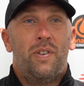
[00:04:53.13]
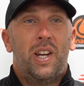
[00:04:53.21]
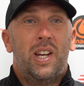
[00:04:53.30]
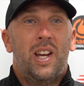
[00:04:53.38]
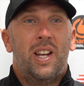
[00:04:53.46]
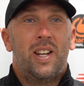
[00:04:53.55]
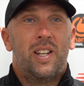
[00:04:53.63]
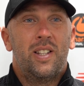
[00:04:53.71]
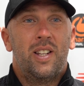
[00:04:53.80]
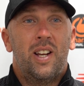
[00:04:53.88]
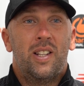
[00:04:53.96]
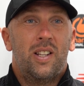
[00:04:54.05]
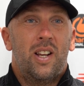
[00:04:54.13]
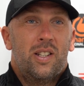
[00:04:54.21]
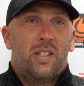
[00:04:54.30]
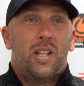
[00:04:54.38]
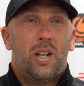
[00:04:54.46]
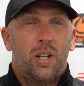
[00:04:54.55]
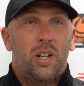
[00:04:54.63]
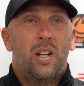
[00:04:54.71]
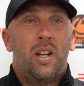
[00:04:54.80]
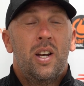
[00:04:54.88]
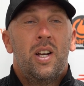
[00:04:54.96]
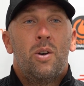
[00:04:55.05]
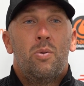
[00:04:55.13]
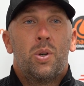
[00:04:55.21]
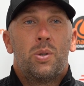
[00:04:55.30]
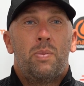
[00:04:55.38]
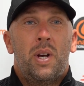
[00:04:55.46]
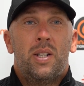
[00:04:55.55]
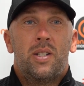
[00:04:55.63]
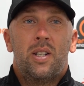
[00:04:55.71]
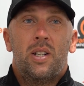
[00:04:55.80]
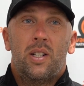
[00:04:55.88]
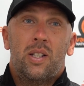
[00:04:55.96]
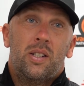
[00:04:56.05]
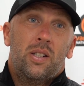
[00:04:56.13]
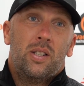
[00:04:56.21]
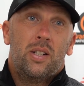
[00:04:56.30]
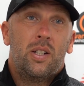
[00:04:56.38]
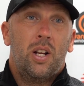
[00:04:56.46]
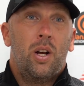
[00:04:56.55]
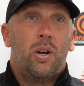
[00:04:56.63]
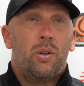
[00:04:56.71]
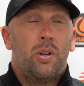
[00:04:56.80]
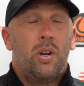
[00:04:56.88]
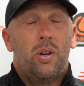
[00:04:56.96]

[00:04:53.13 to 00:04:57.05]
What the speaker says: thinking and seeing what's best, and you know,